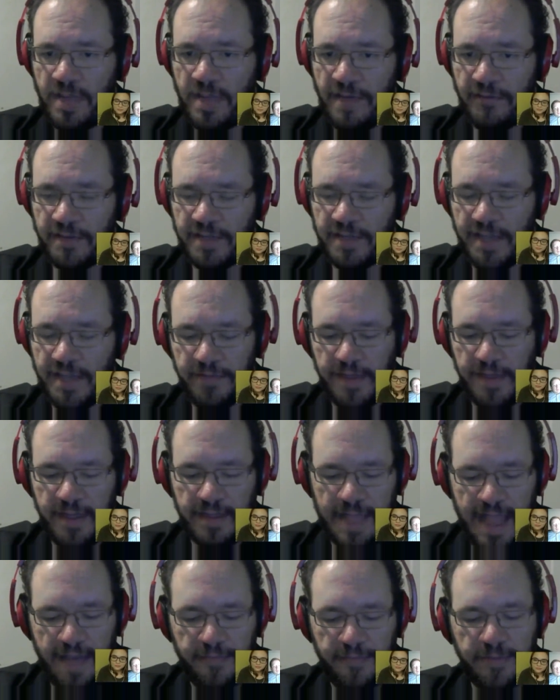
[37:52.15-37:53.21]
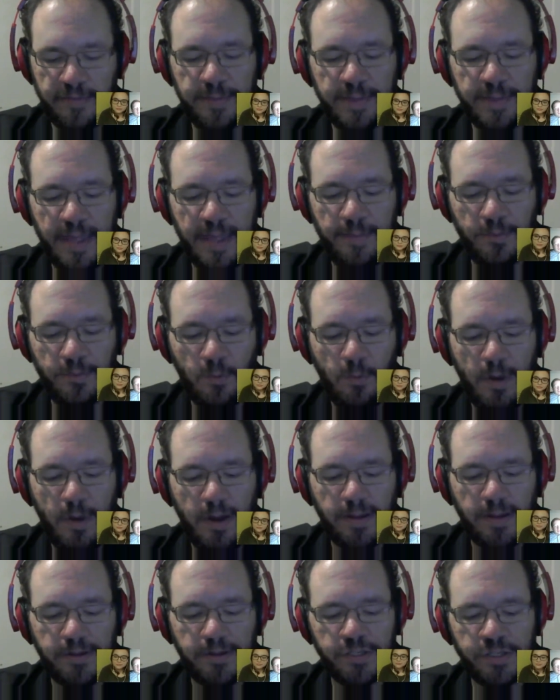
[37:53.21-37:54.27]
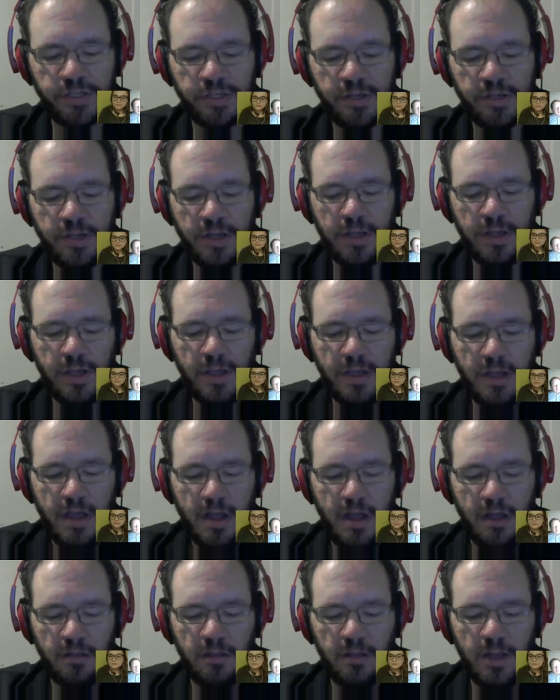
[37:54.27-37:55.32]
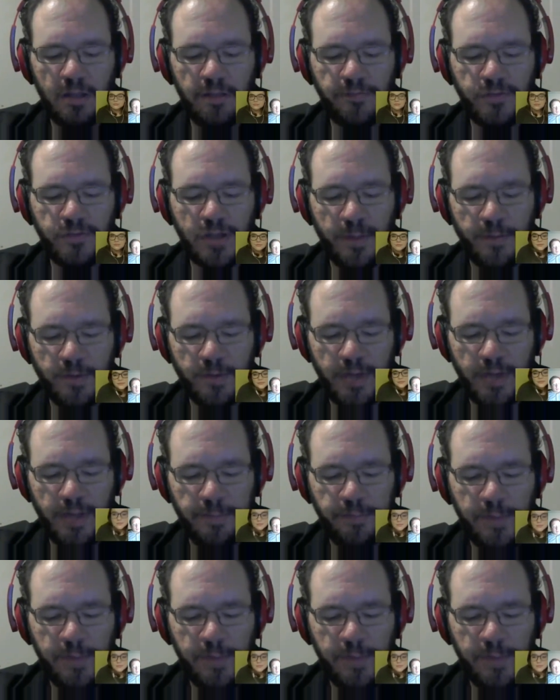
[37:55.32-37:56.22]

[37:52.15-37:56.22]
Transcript: have a TV and haven't been able to watch a lot of Jeopardy.